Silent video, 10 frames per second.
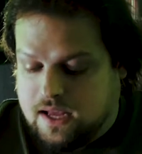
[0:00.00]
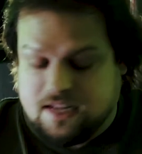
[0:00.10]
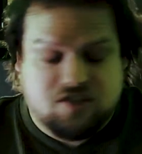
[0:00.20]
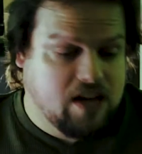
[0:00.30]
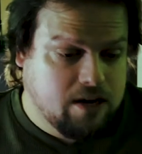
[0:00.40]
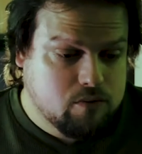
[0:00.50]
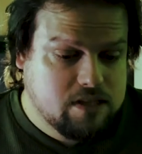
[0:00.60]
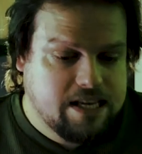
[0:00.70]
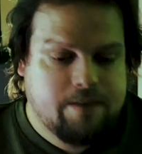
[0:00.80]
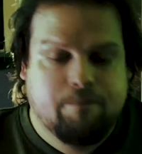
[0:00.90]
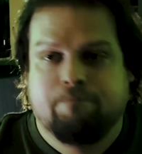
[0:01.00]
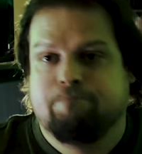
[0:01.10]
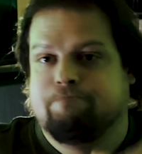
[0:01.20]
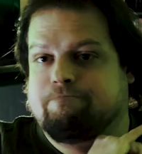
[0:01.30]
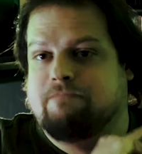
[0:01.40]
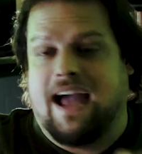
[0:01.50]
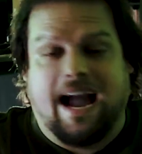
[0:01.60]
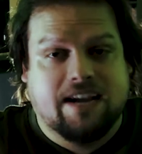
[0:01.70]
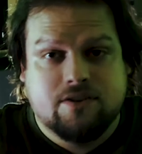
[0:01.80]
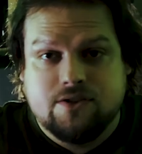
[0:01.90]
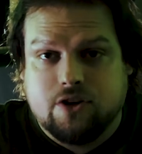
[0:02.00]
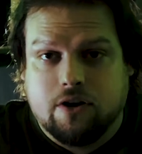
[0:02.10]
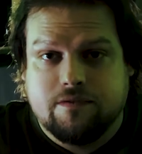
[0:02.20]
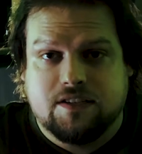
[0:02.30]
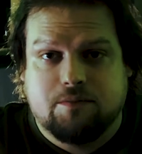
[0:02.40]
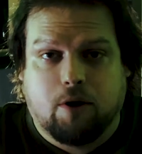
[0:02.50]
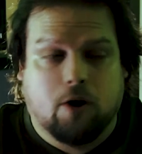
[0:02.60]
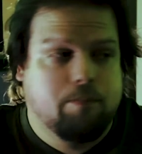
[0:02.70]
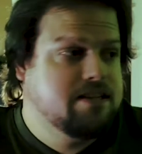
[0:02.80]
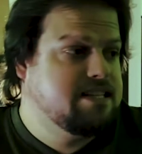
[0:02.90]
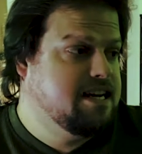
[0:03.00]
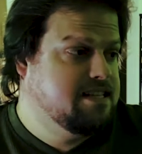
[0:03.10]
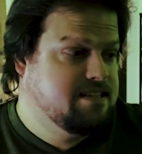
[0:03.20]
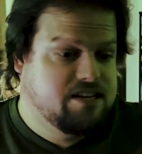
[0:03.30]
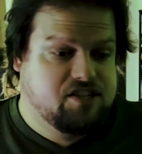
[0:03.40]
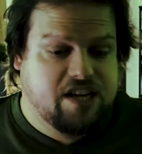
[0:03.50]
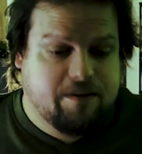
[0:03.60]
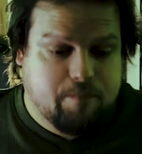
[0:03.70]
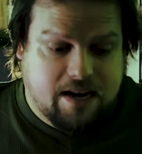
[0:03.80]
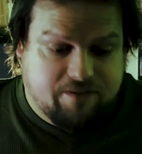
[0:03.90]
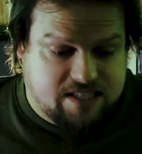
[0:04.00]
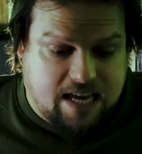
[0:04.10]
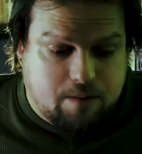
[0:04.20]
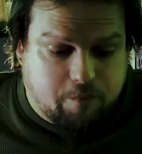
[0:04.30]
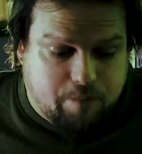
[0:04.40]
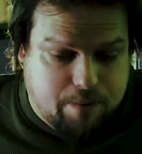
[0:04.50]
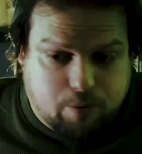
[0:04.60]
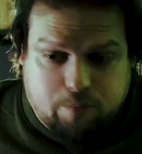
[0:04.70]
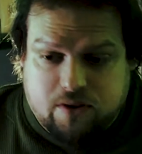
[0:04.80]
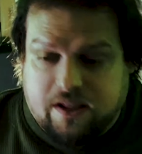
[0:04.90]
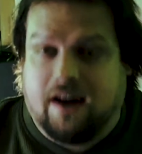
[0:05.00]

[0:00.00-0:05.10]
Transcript: Generally, action serves its purpose and it's an achievement of a team of people pulling